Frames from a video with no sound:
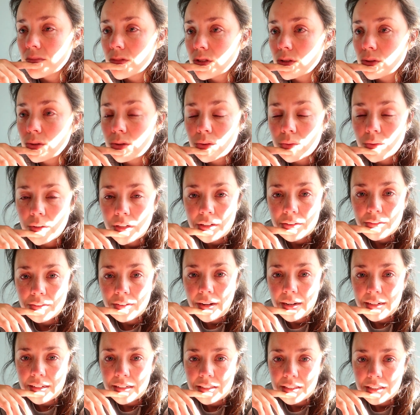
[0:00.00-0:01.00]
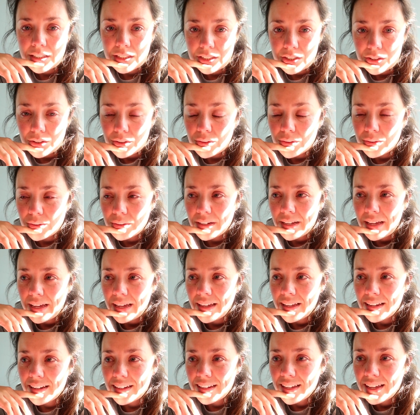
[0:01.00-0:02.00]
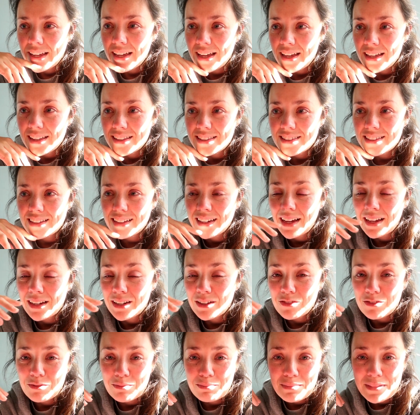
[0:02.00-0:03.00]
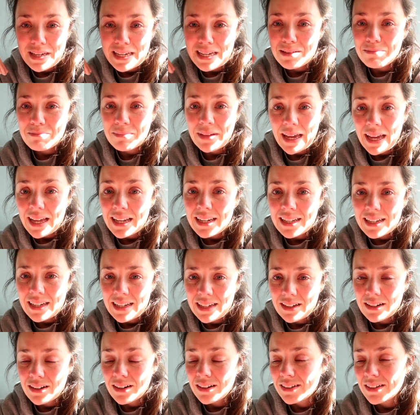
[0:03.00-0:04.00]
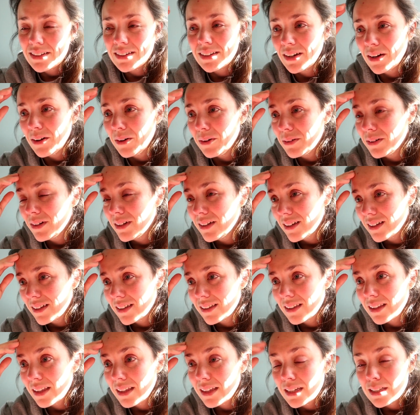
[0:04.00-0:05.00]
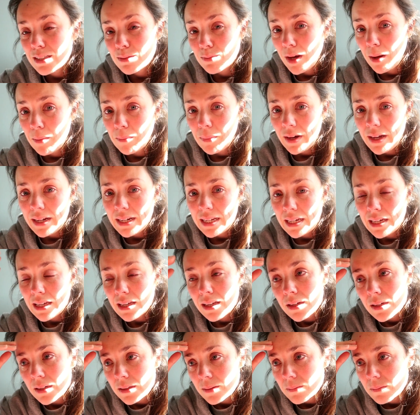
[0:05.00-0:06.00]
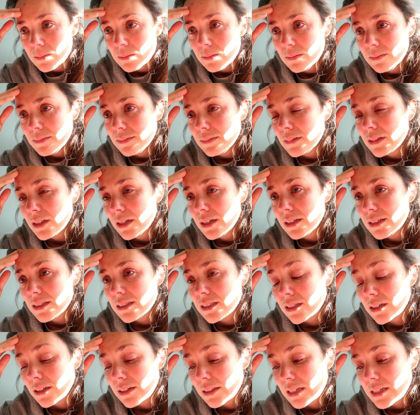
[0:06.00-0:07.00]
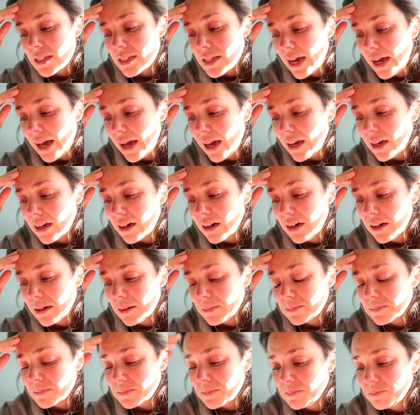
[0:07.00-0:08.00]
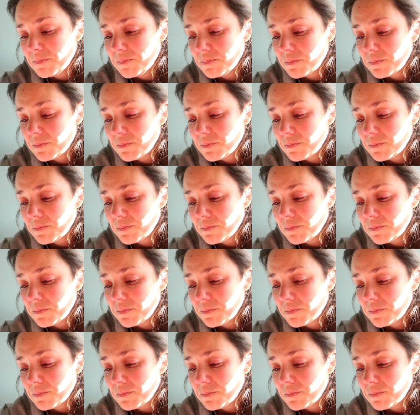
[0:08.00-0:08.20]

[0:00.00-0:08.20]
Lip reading: doing whatever I need to do, and it's kind of me and Bandit here, you know. He's my buddy during the day, and